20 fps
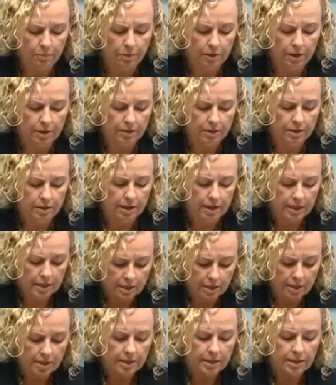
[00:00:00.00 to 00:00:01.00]

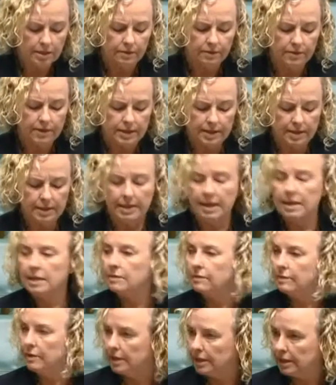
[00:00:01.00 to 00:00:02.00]
predictors of
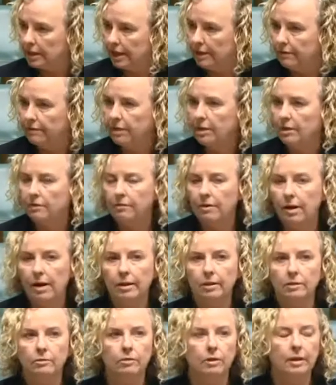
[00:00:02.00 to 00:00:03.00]
successfully leaving a
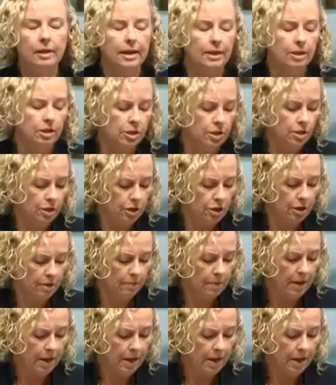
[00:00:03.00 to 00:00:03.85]
violent relationship,